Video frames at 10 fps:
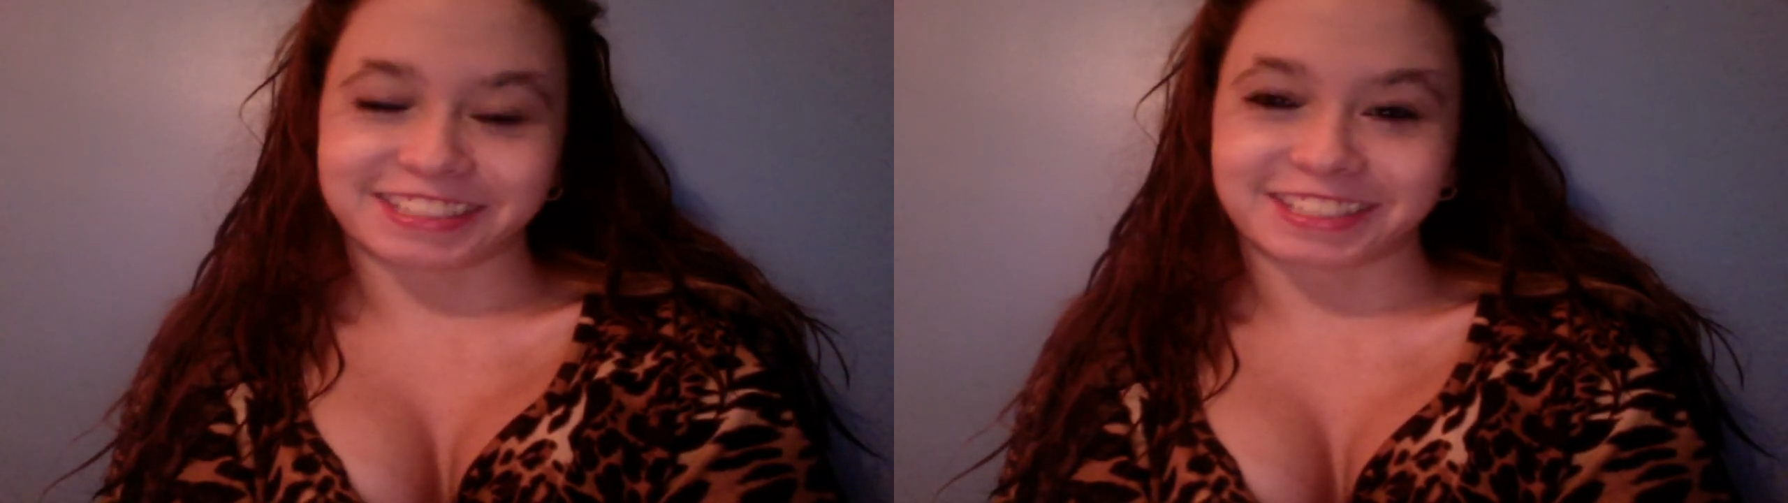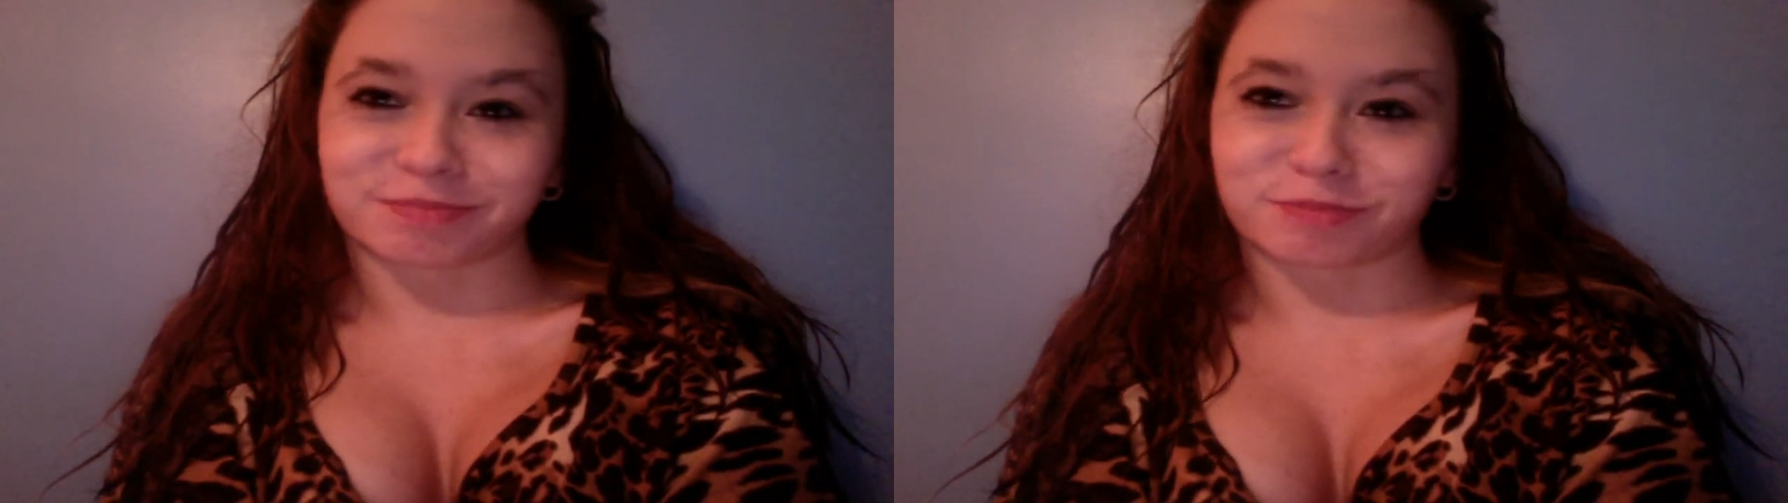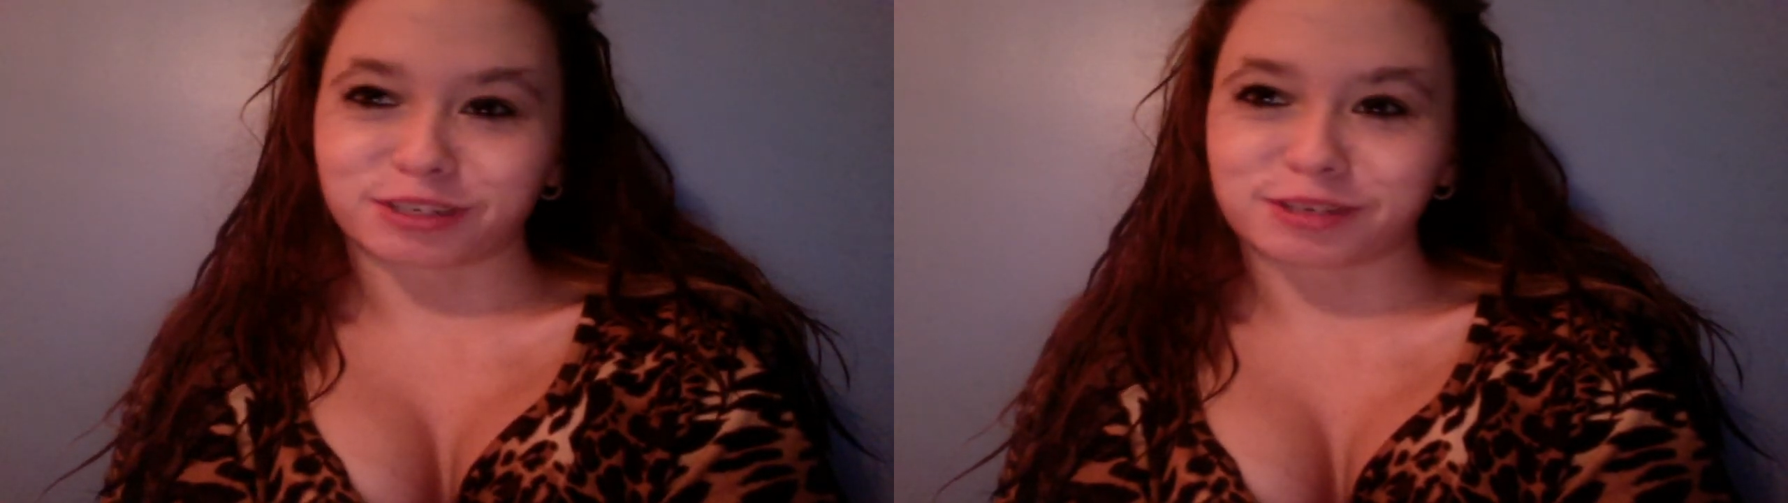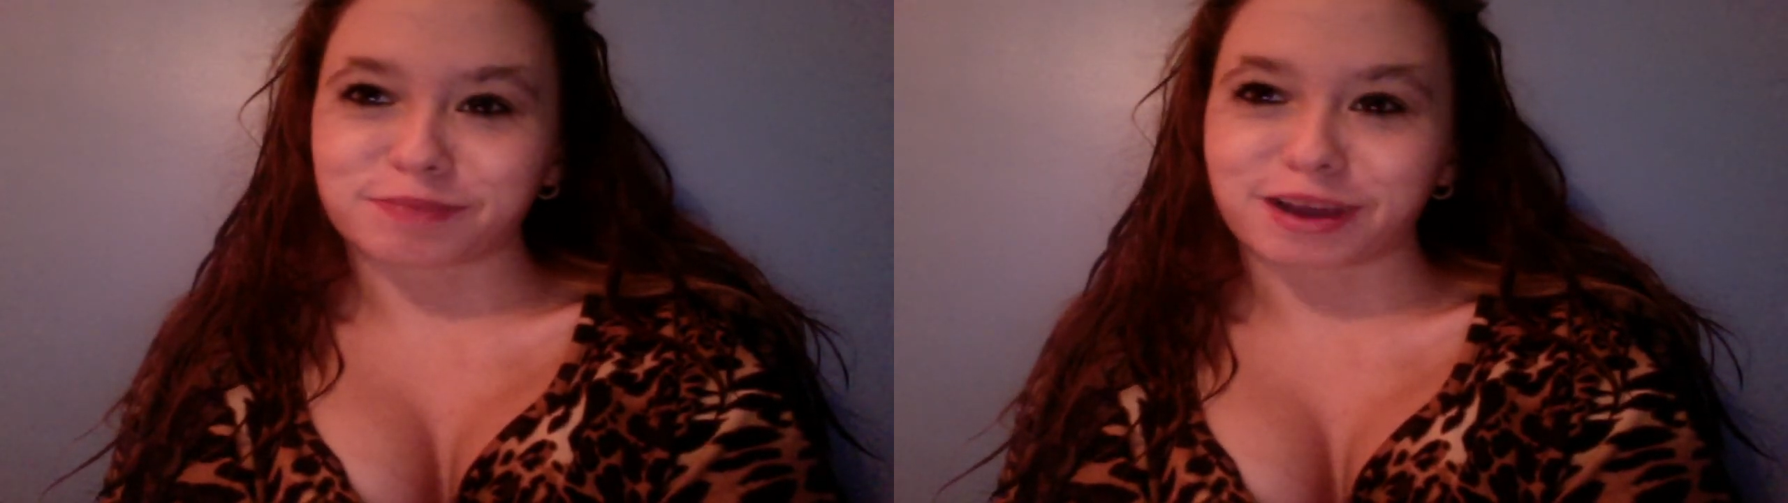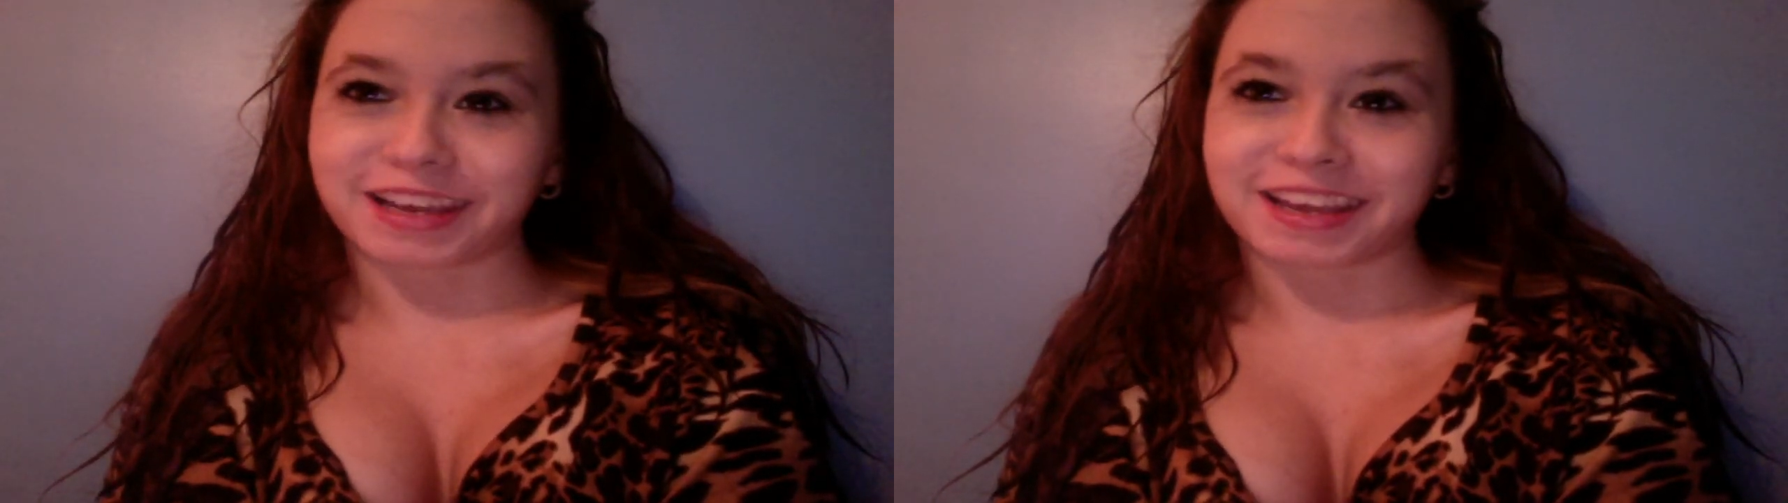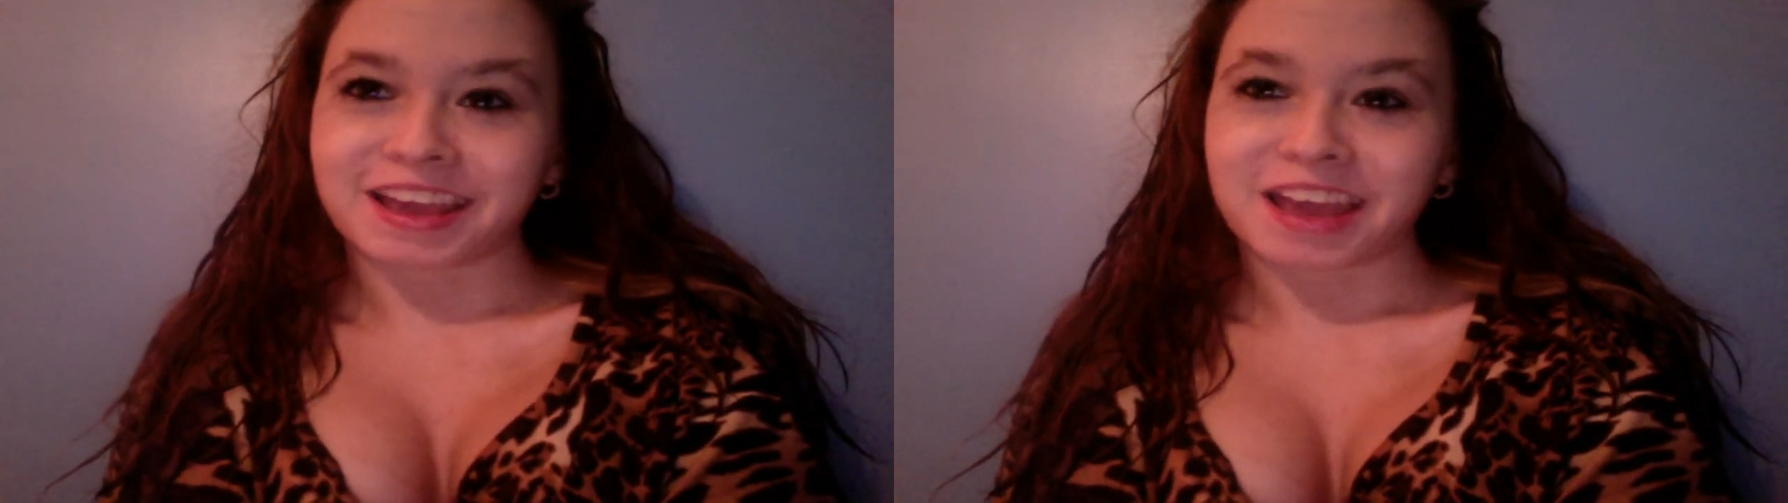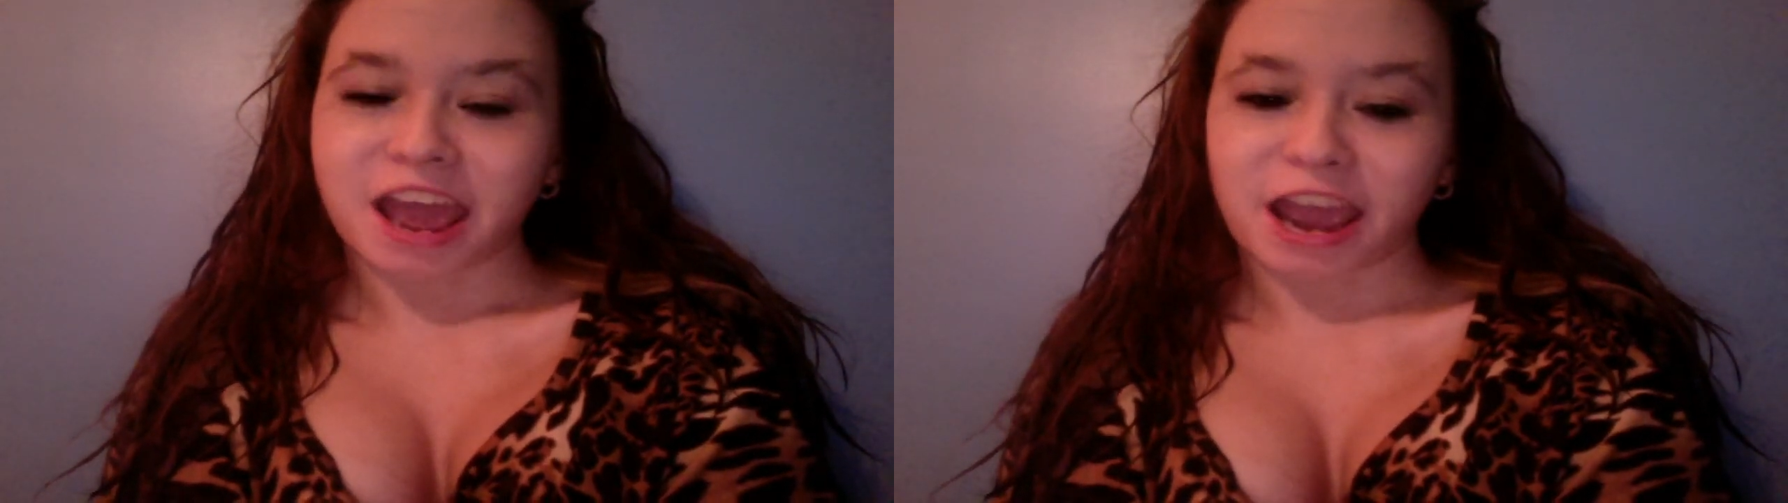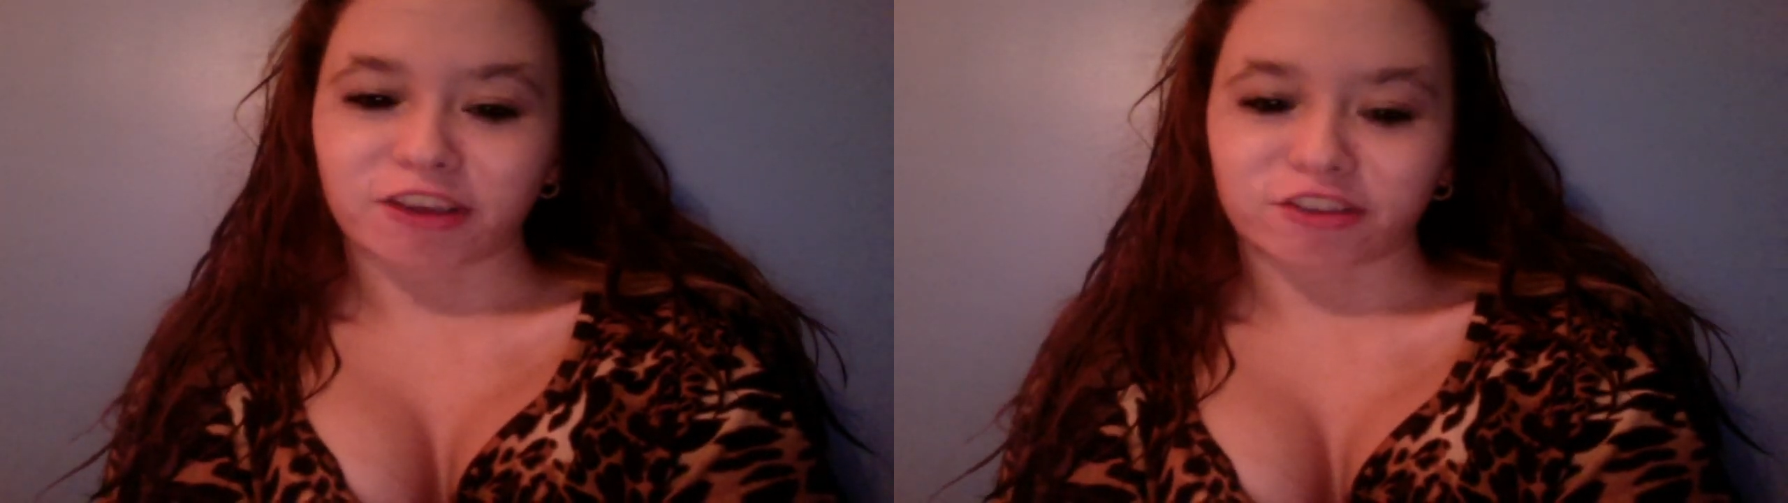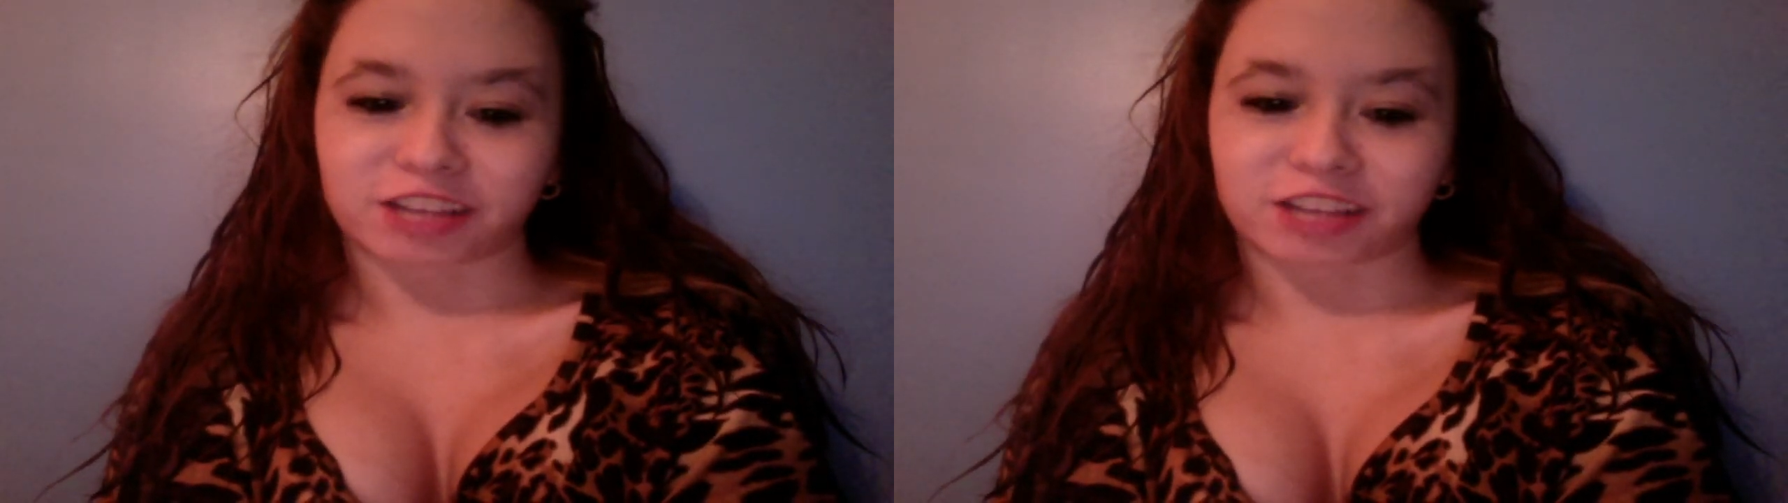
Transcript: He was putting my hair